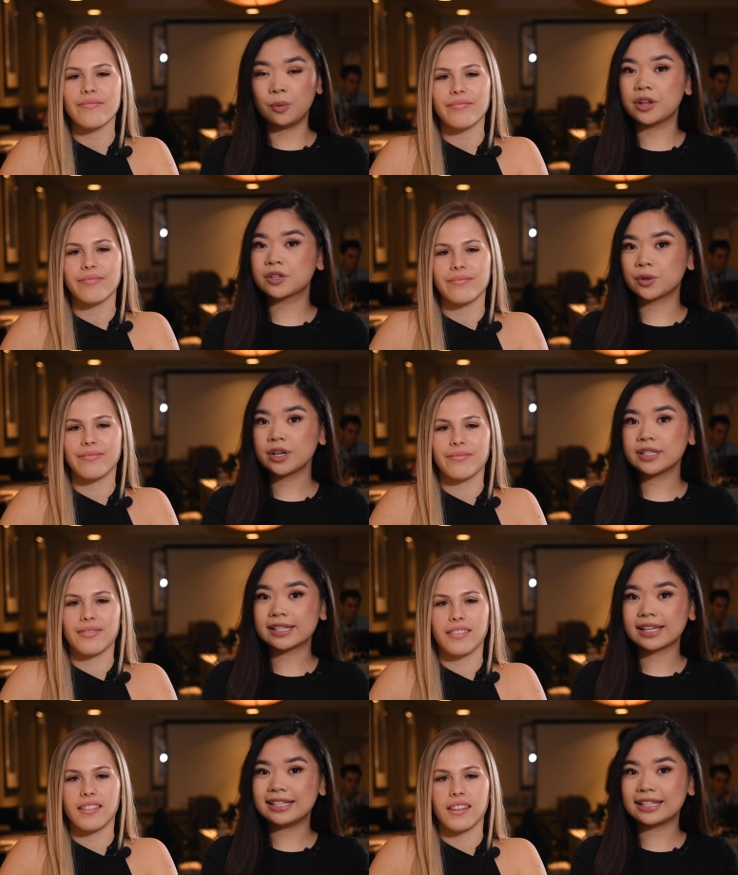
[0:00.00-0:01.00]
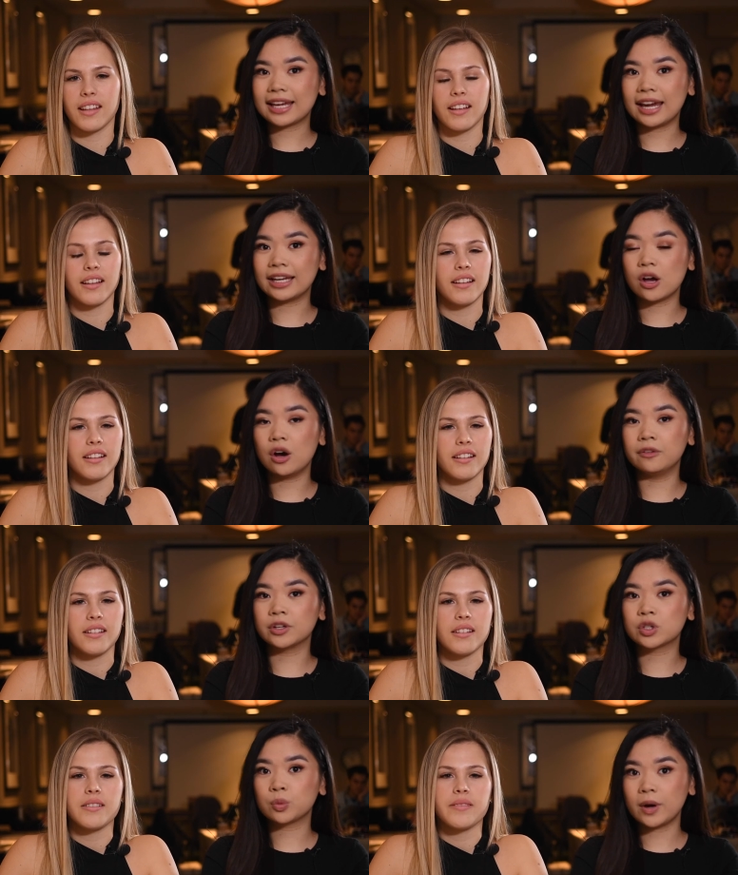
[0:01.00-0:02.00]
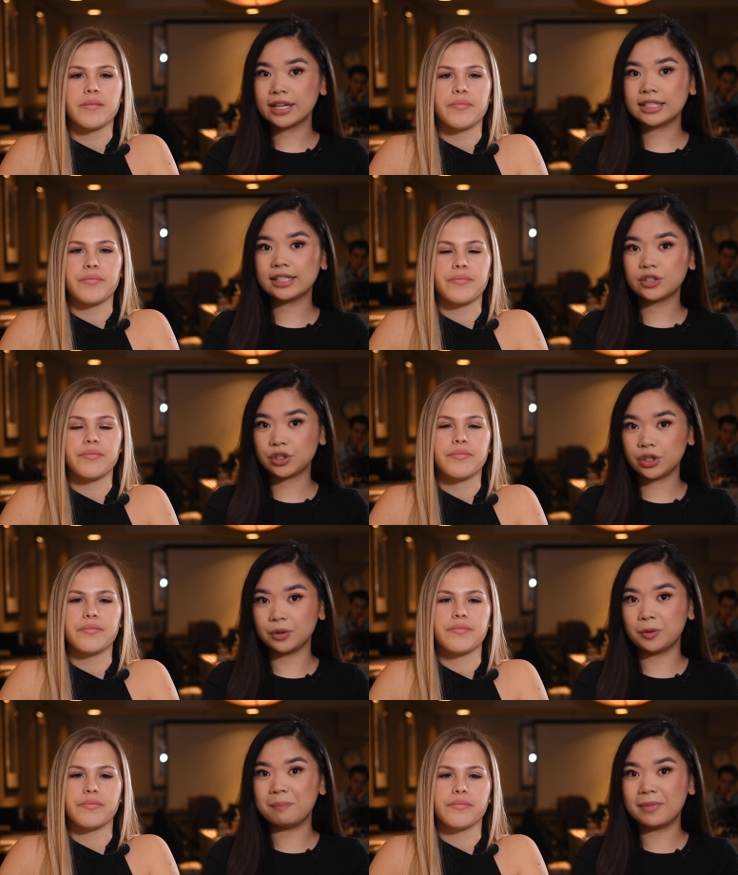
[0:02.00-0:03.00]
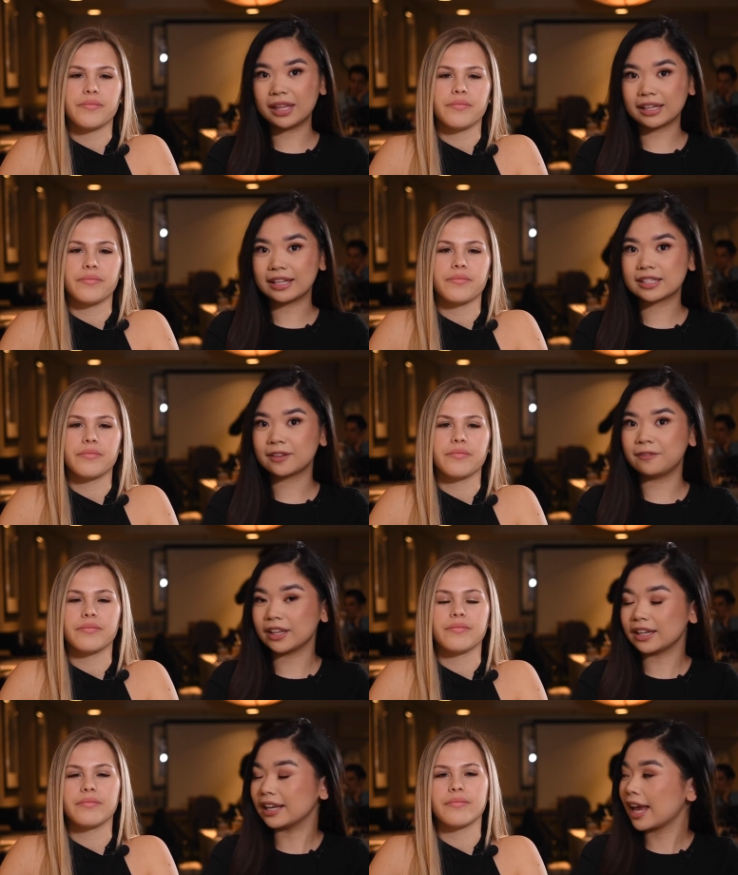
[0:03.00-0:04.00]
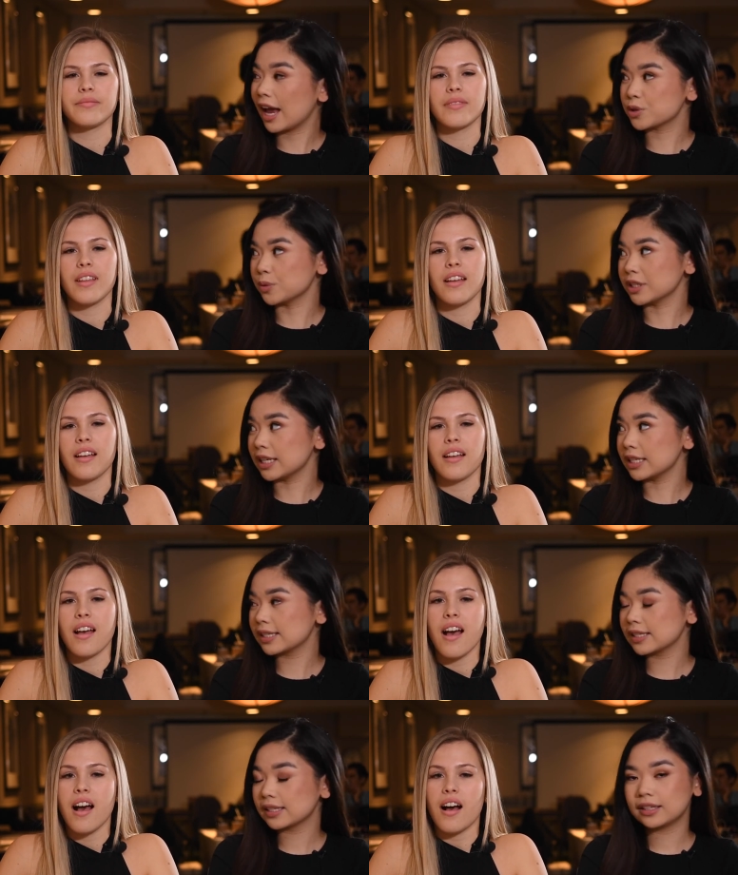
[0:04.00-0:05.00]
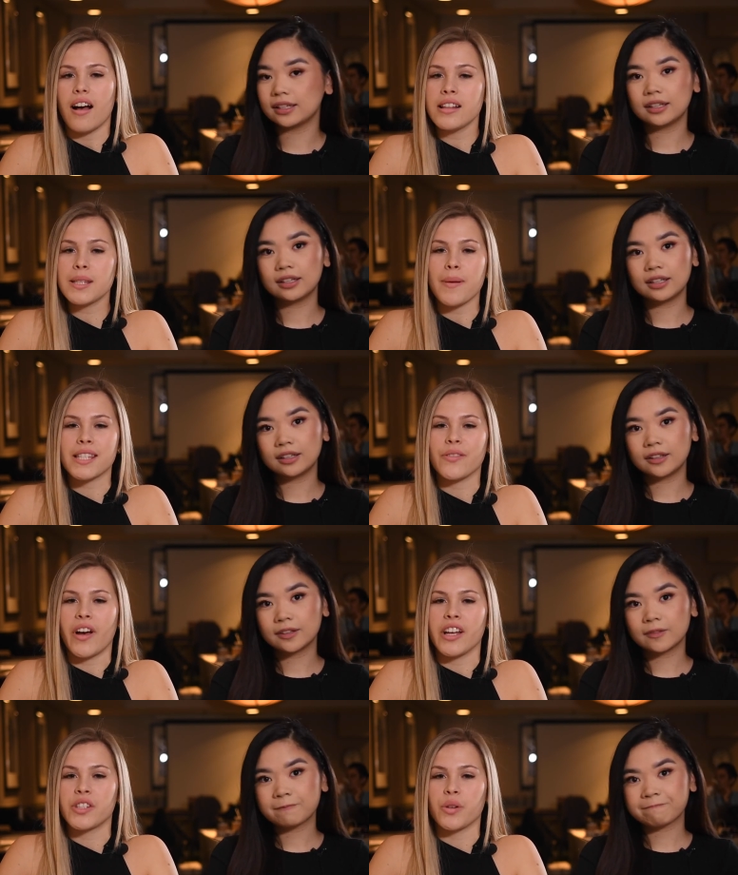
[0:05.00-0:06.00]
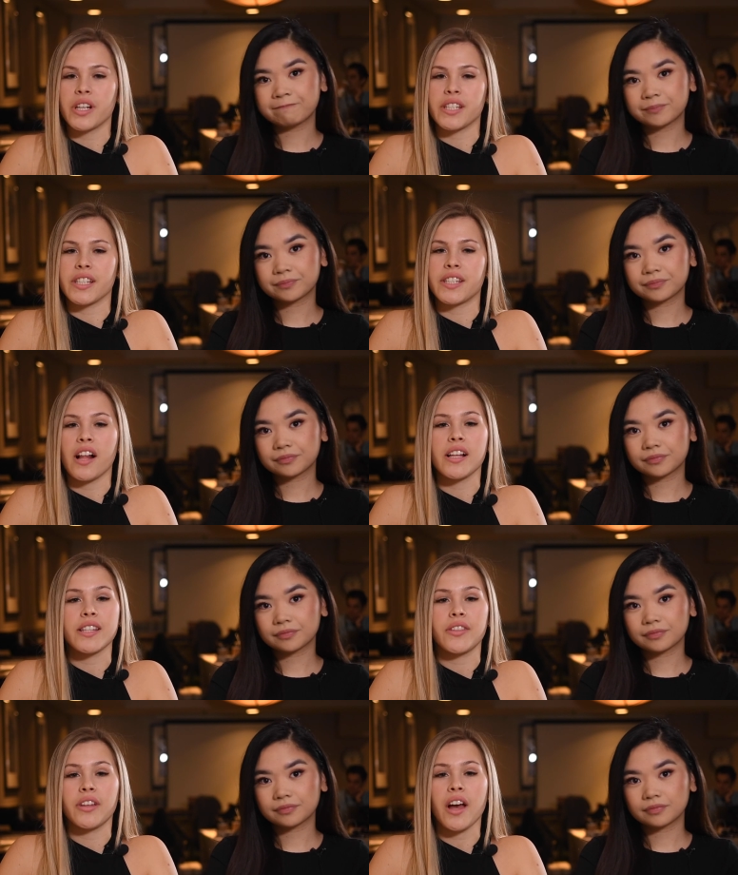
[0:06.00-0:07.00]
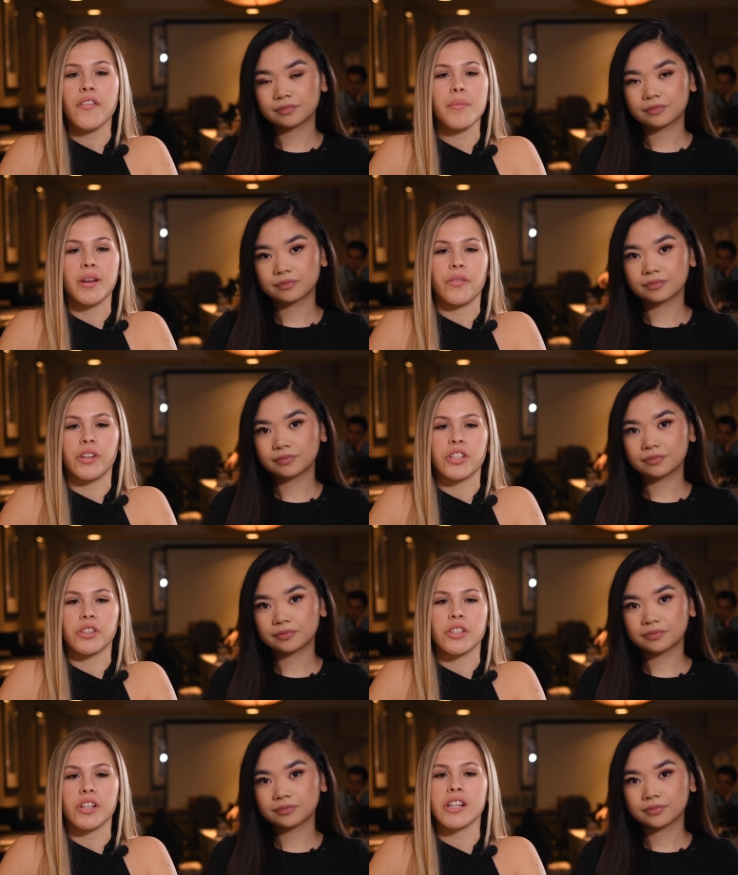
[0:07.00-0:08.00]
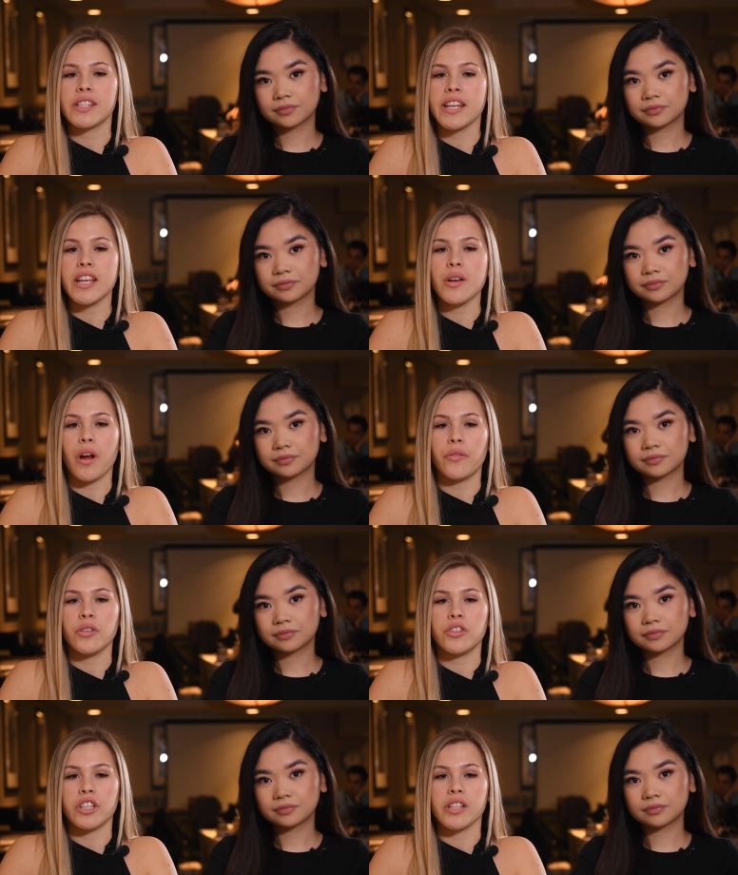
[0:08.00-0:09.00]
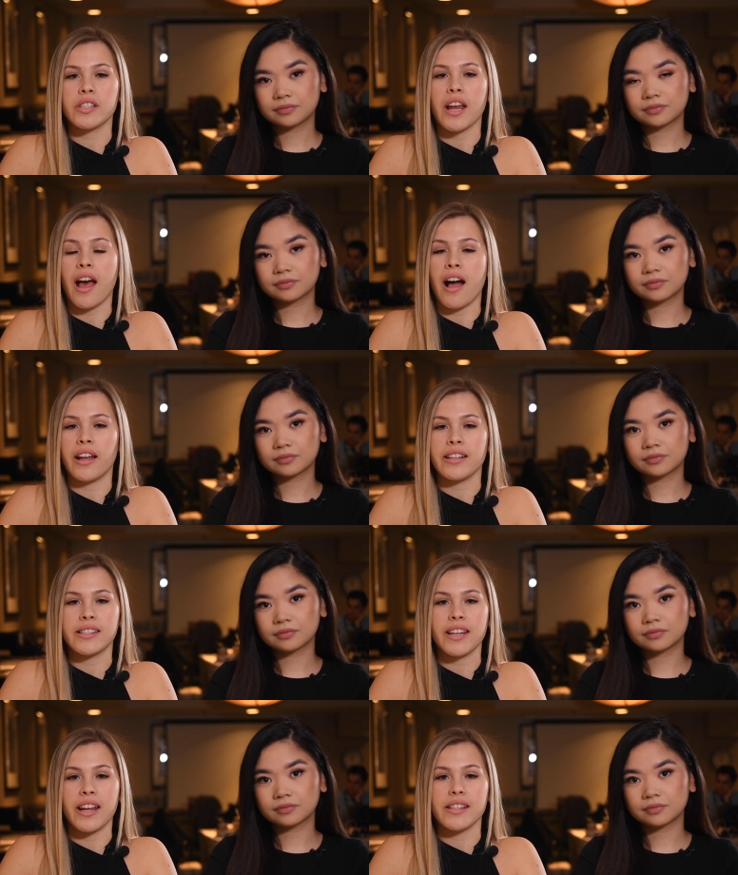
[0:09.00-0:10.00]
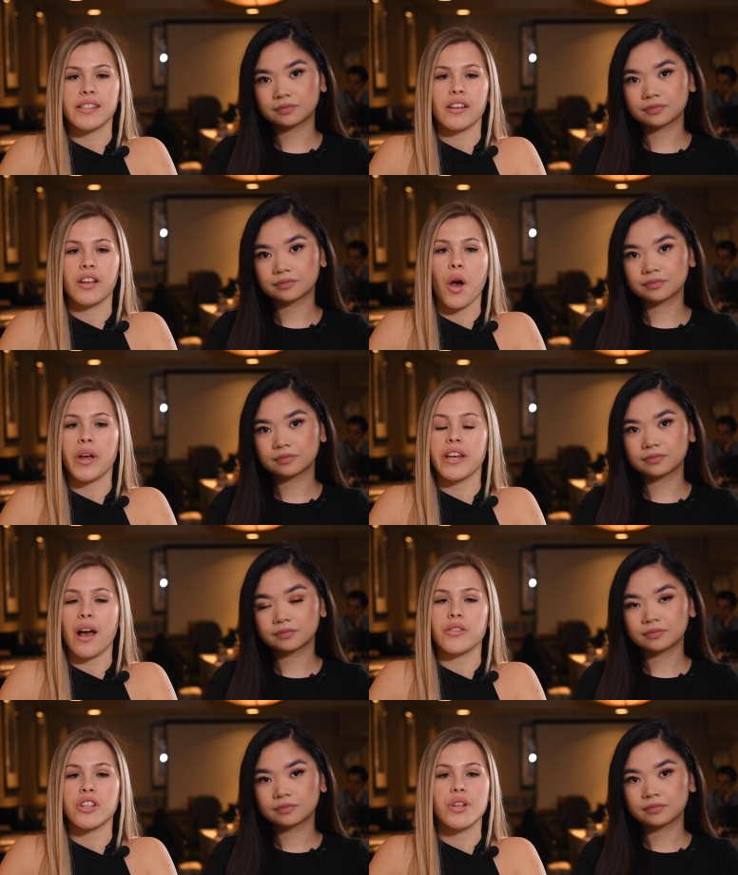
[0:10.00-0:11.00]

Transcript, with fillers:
Speaker 1: with sources indicating over 22 million civilian casualties.
Speaker 2: Unspecified sources tell us that the government officials are seeking refugees to allied states. Going now to